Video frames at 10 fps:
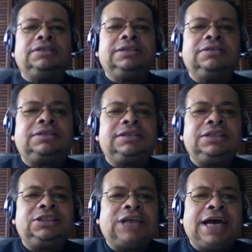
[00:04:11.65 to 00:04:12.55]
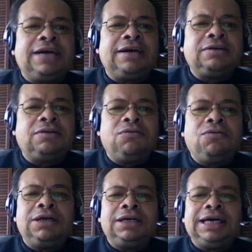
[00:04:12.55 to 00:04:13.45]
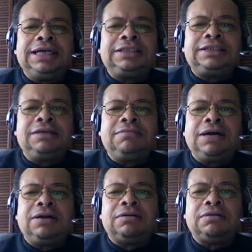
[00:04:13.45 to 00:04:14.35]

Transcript: You'll see China 1 HTML.